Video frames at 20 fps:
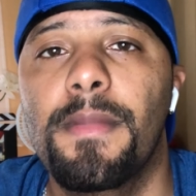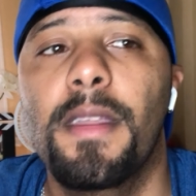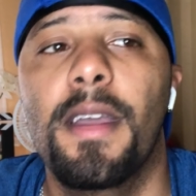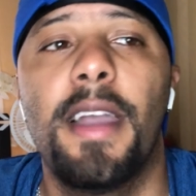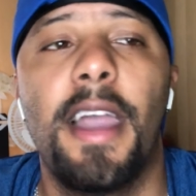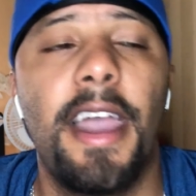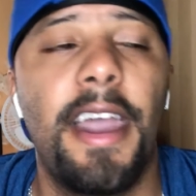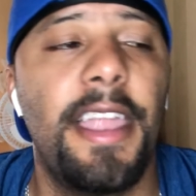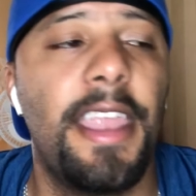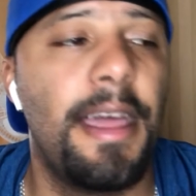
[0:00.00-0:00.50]

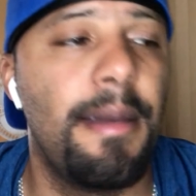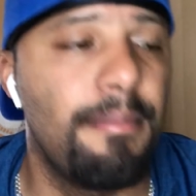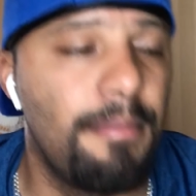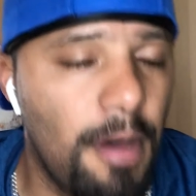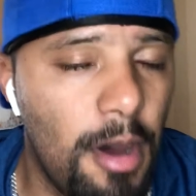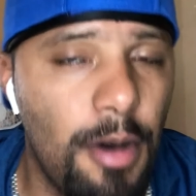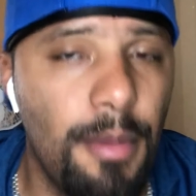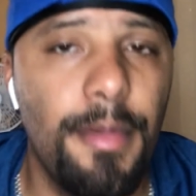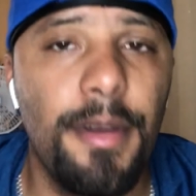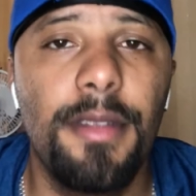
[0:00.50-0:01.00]
had that
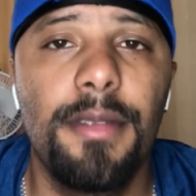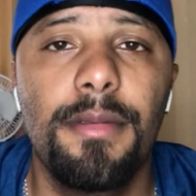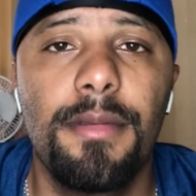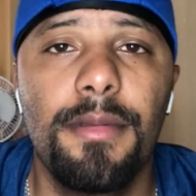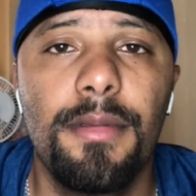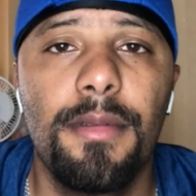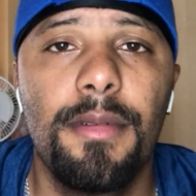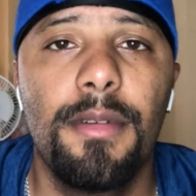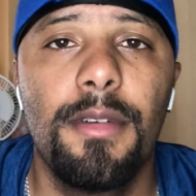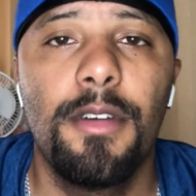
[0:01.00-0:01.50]
moment
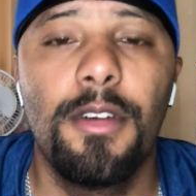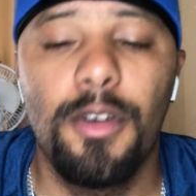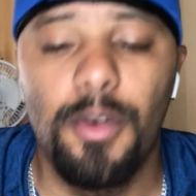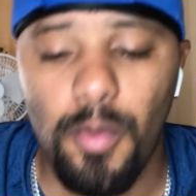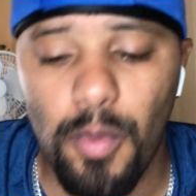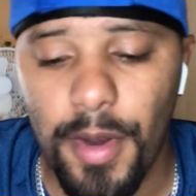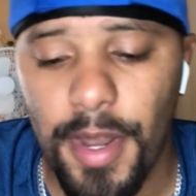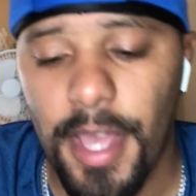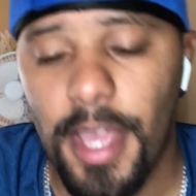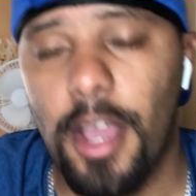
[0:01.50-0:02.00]

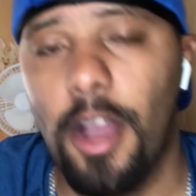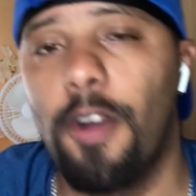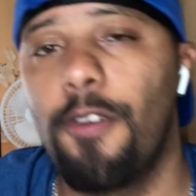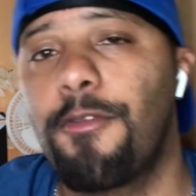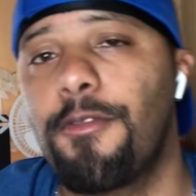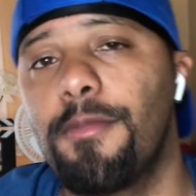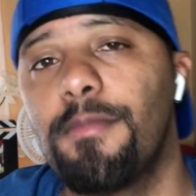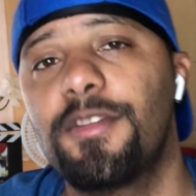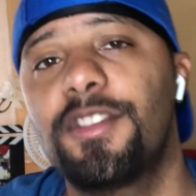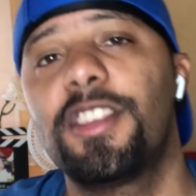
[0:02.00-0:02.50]
where they go
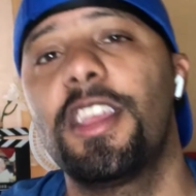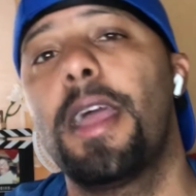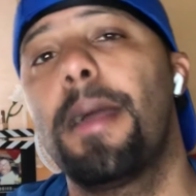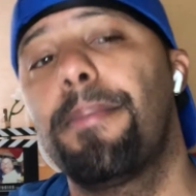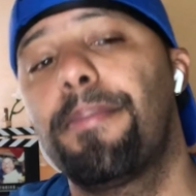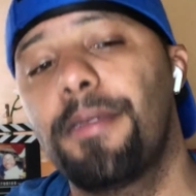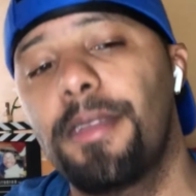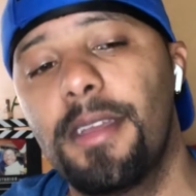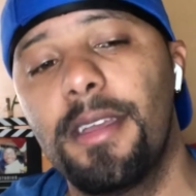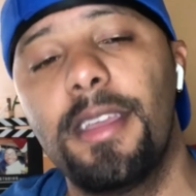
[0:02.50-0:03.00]
from
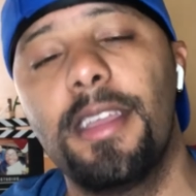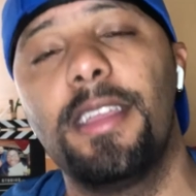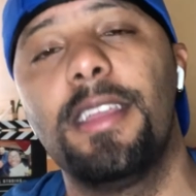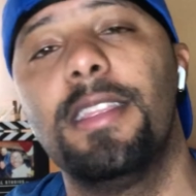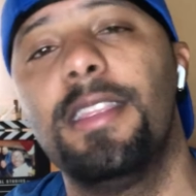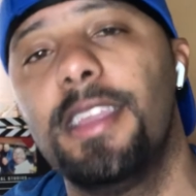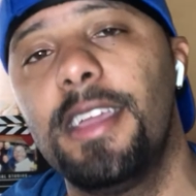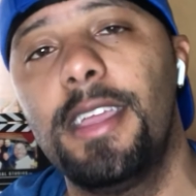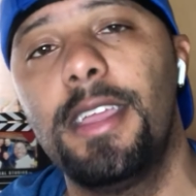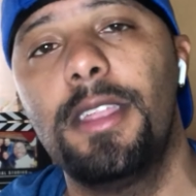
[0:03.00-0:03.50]
champion,
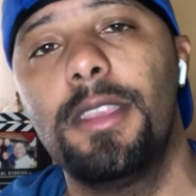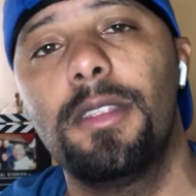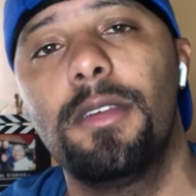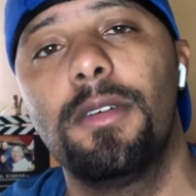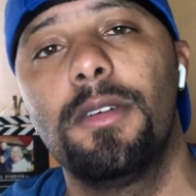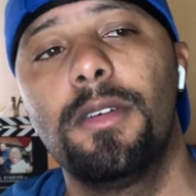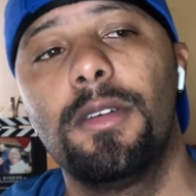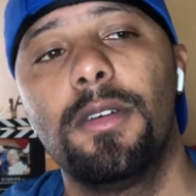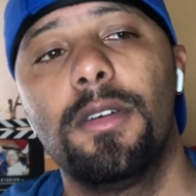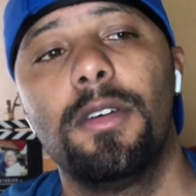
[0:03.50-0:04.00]
elite,
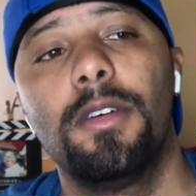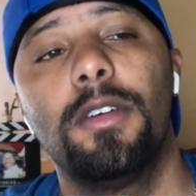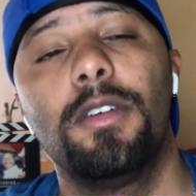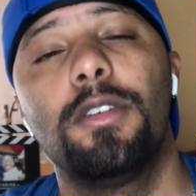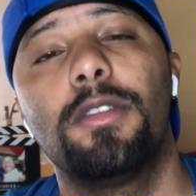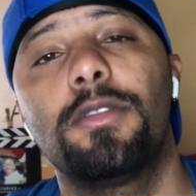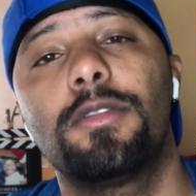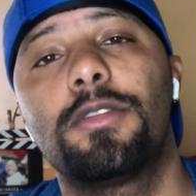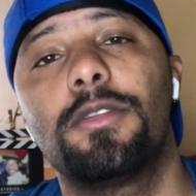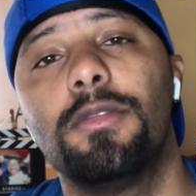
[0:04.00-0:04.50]

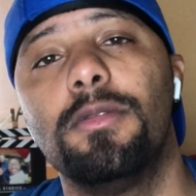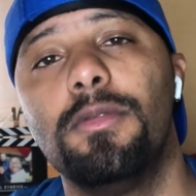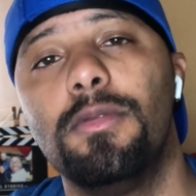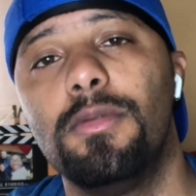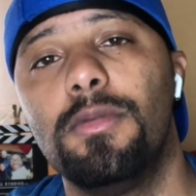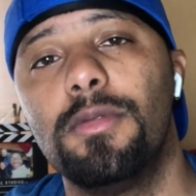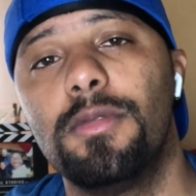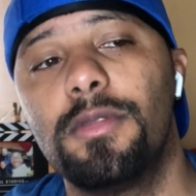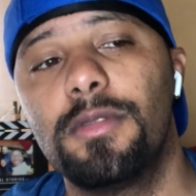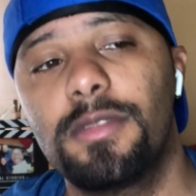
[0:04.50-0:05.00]
to
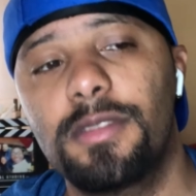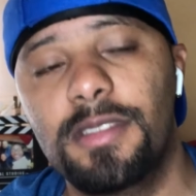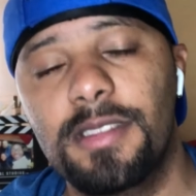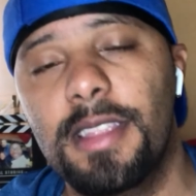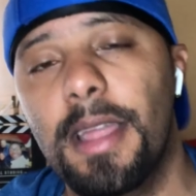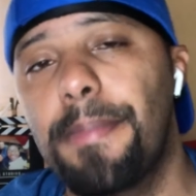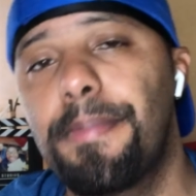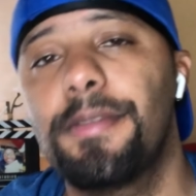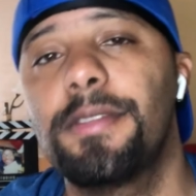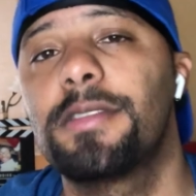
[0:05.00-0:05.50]

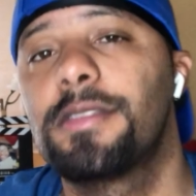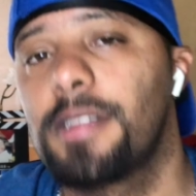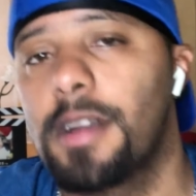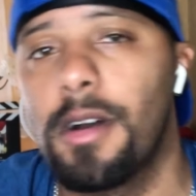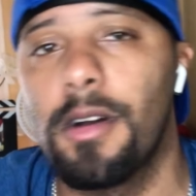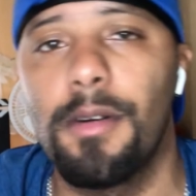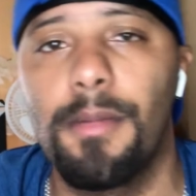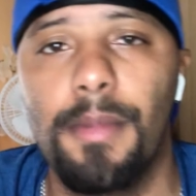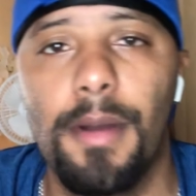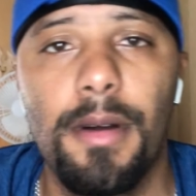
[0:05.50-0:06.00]
stepping
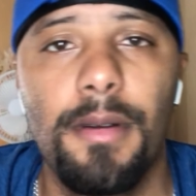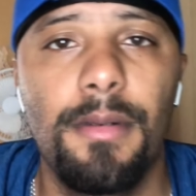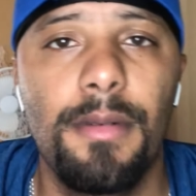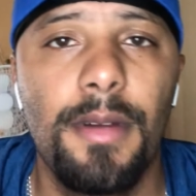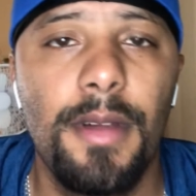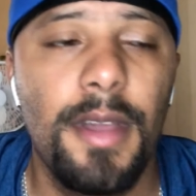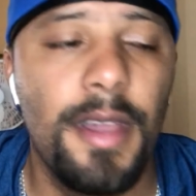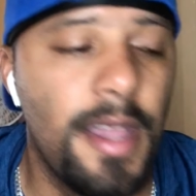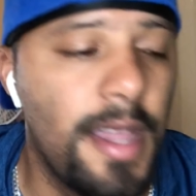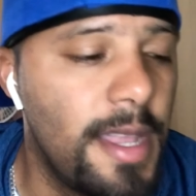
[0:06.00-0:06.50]
stone, bro.
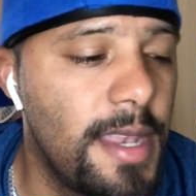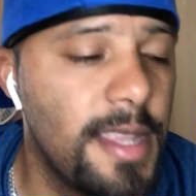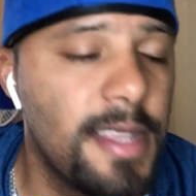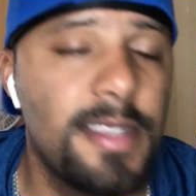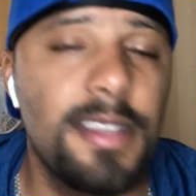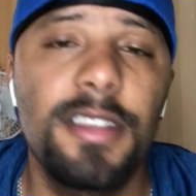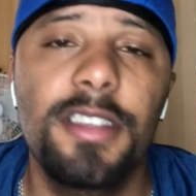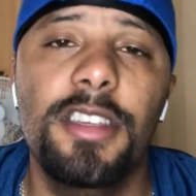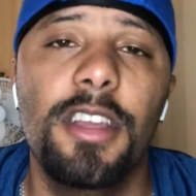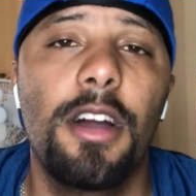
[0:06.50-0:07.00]
And
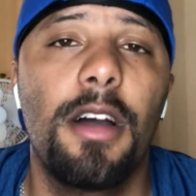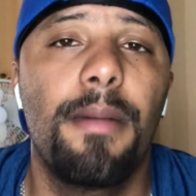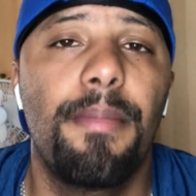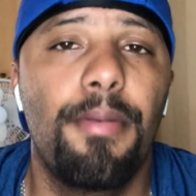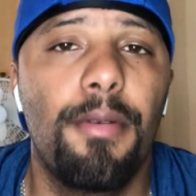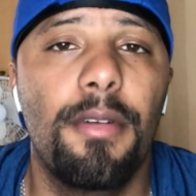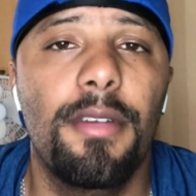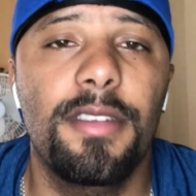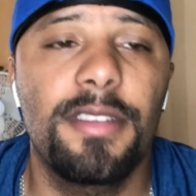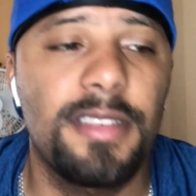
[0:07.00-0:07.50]
this is Shawn
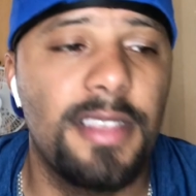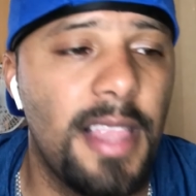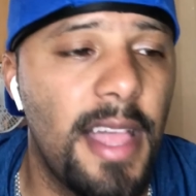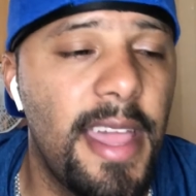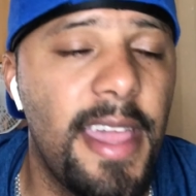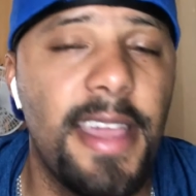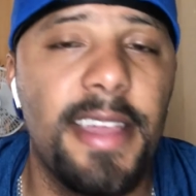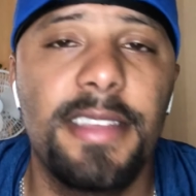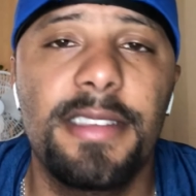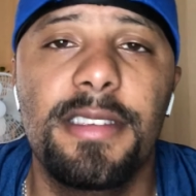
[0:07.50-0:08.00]
Porter's
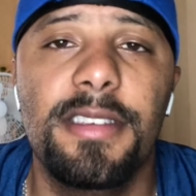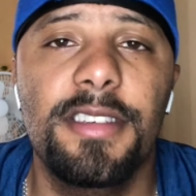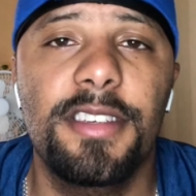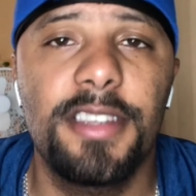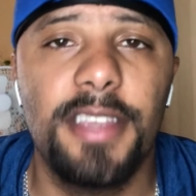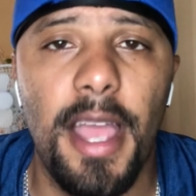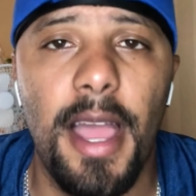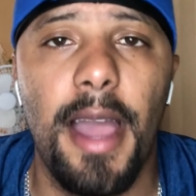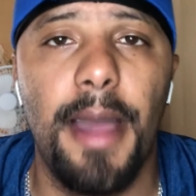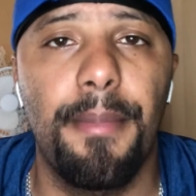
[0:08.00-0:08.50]
last
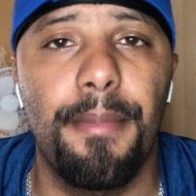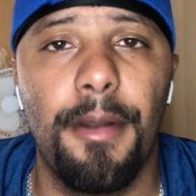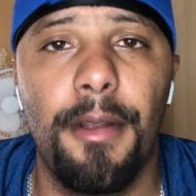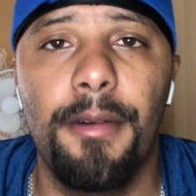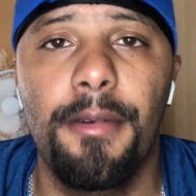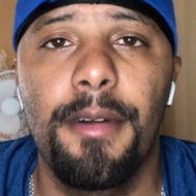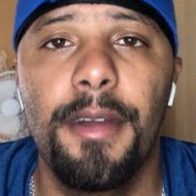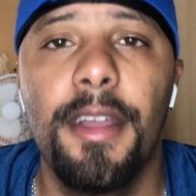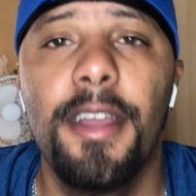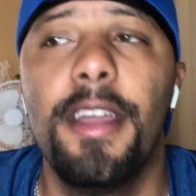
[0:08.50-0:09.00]
shot,
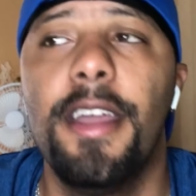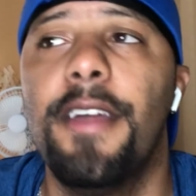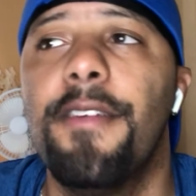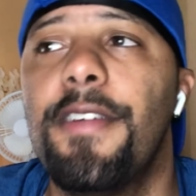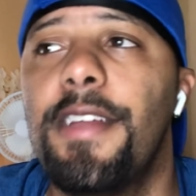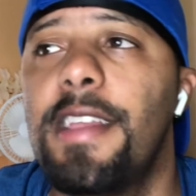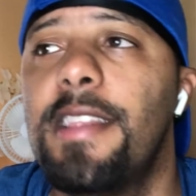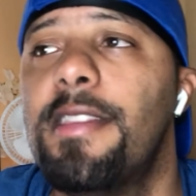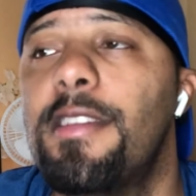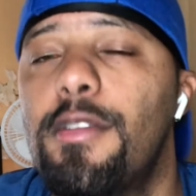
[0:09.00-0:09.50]
bro. If
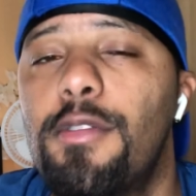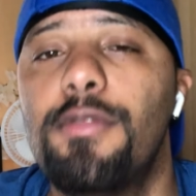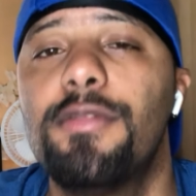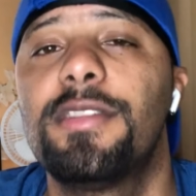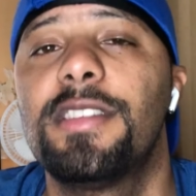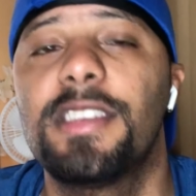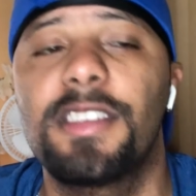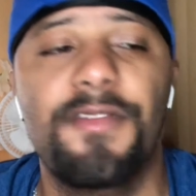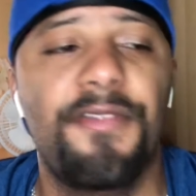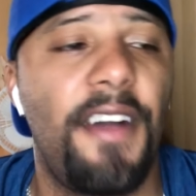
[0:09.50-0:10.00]
he lose
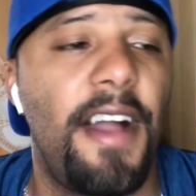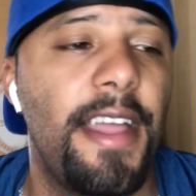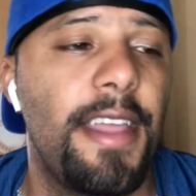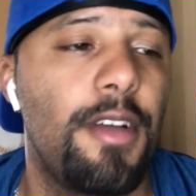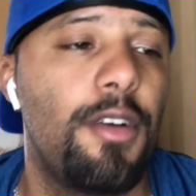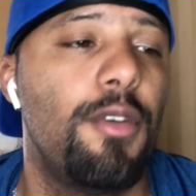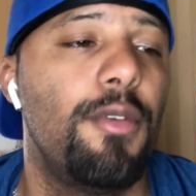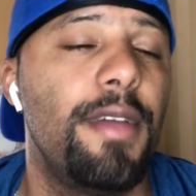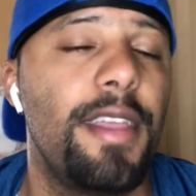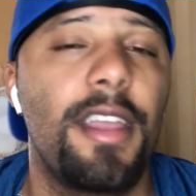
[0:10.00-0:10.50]
this fight,
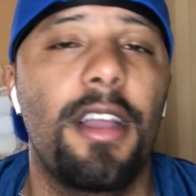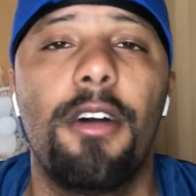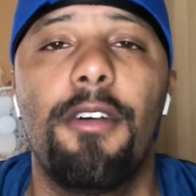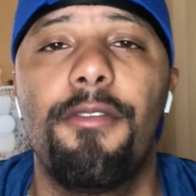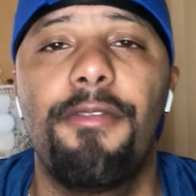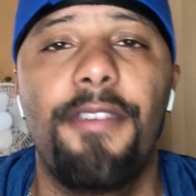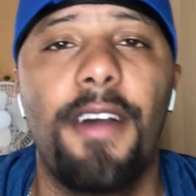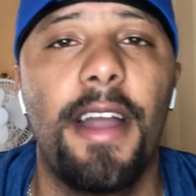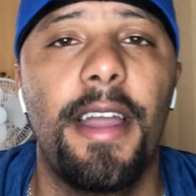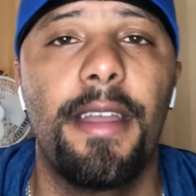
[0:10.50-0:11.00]
who he gonna
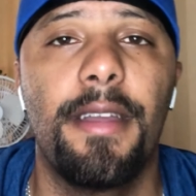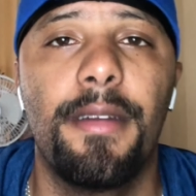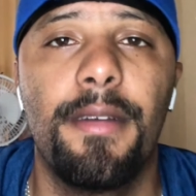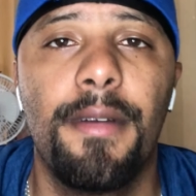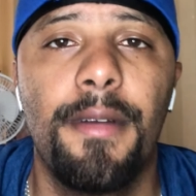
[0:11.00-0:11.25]
fight?